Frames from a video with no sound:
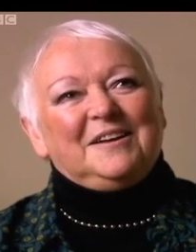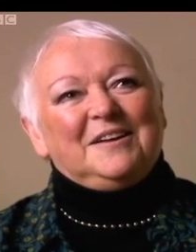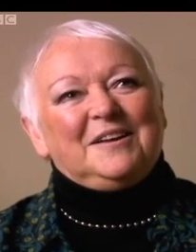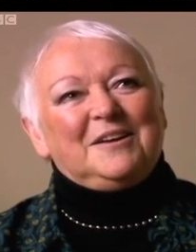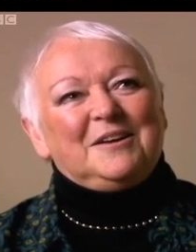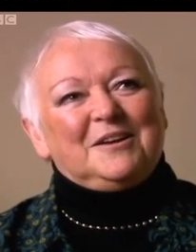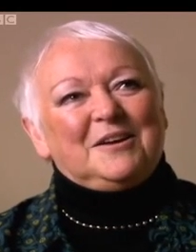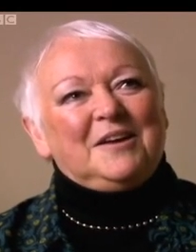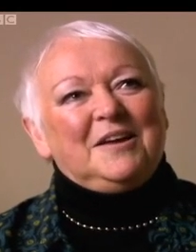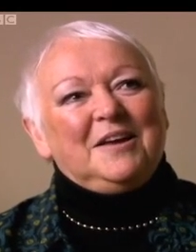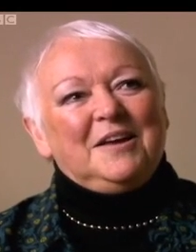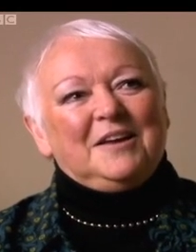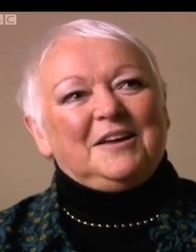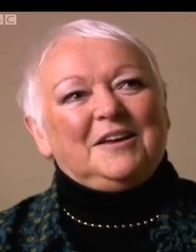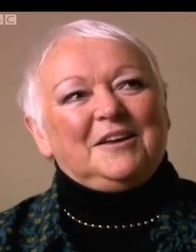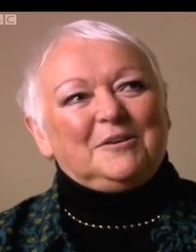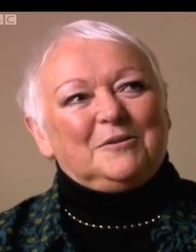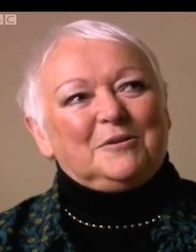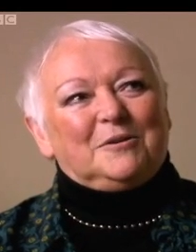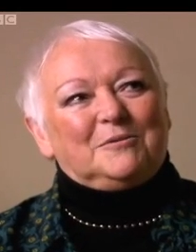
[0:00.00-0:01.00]

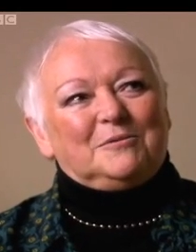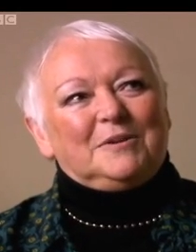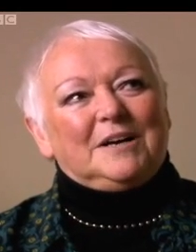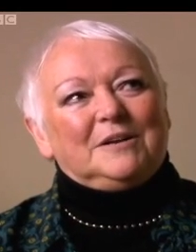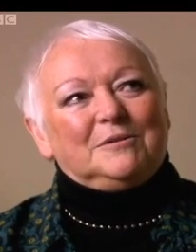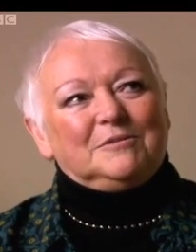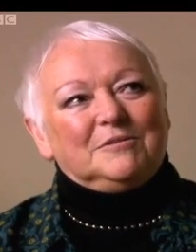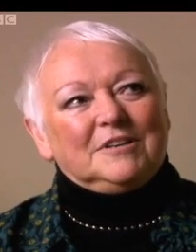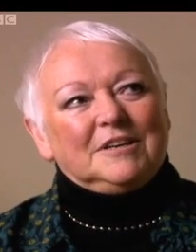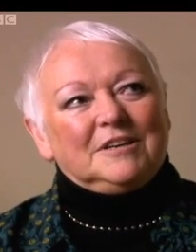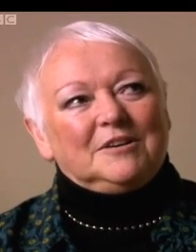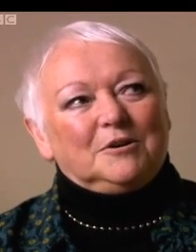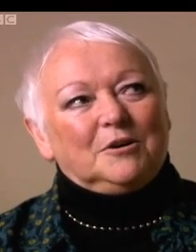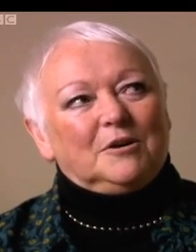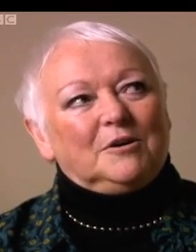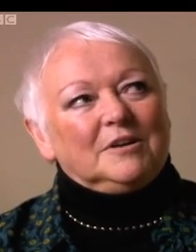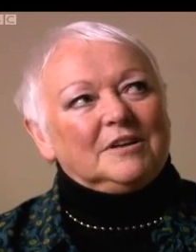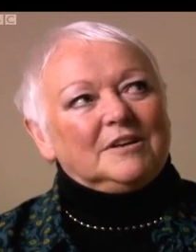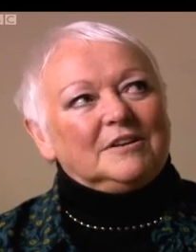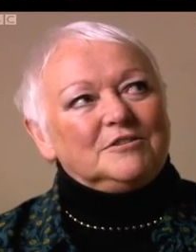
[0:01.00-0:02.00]
it, got round in
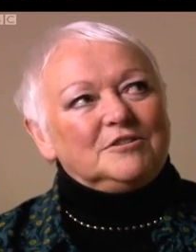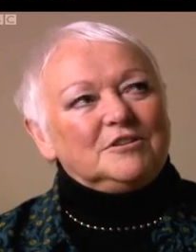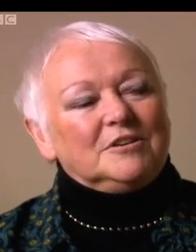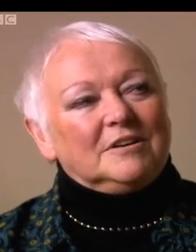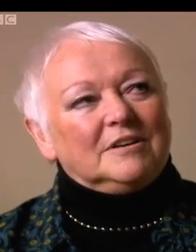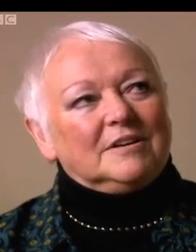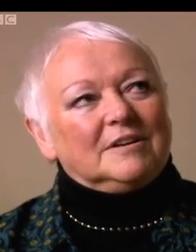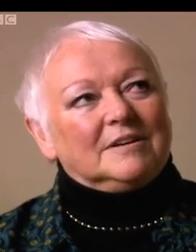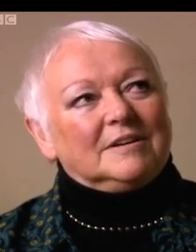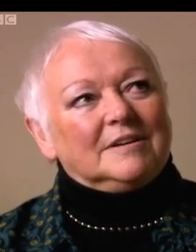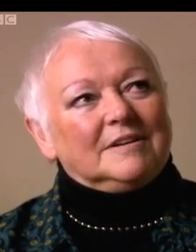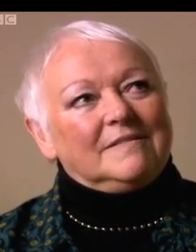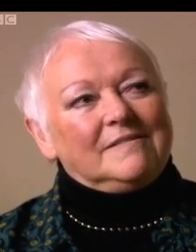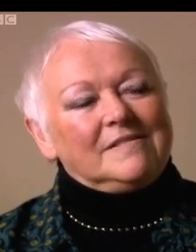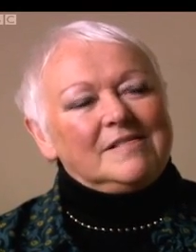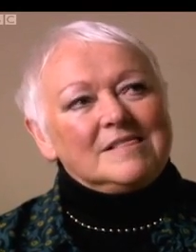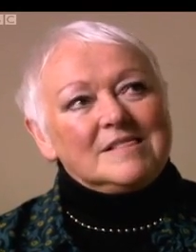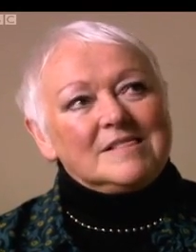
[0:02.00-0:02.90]
college uh,